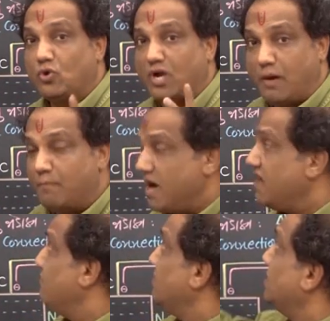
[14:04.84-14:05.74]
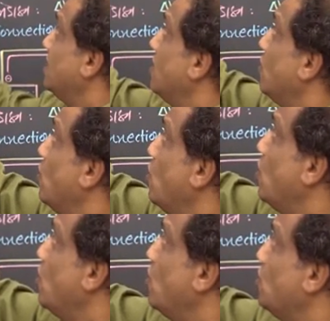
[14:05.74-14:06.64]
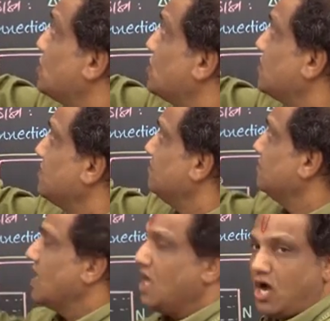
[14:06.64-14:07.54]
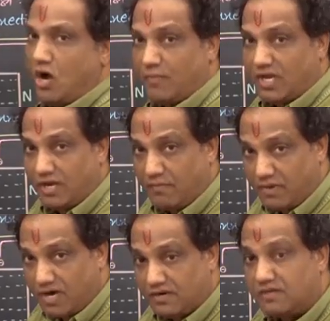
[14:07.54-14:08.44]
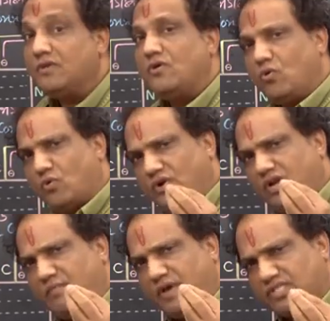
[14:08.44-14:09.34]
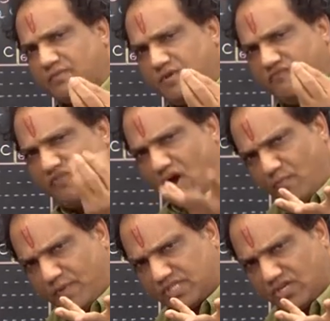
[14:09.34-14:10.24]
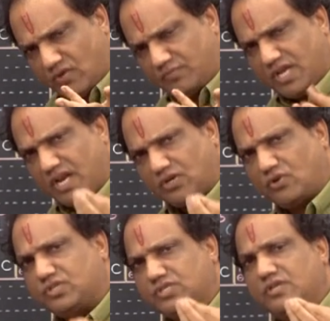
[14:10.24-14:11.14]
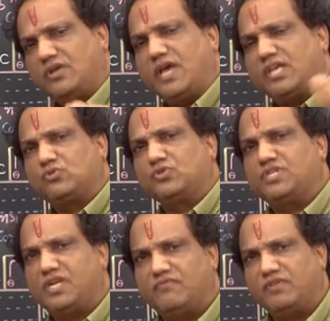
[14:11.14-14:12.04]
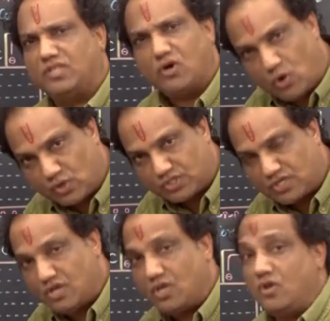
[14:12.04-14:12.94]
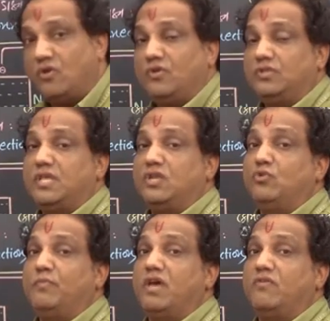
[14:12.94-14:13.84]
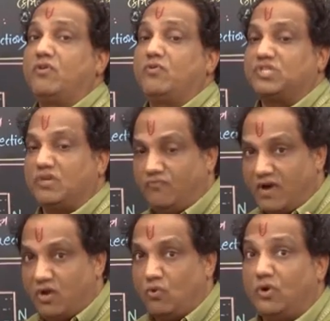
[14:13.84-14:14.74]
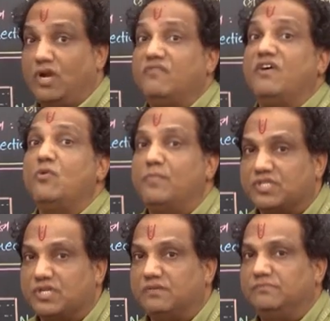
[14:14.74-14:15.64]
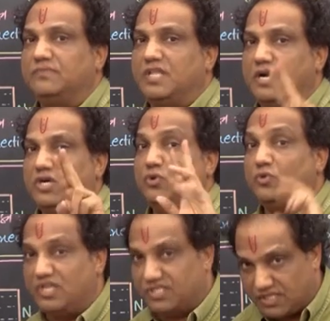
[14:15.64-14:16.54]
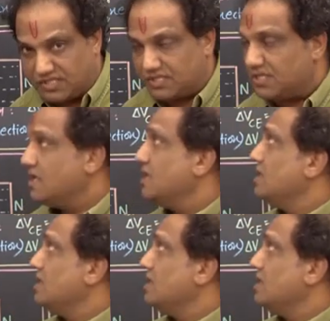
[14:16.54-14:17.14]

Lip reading: to combine with the holes. How many number? Only maximum 5% of the electrons associate with the holes. Then you may have a question, why only 5%? There are two reasons.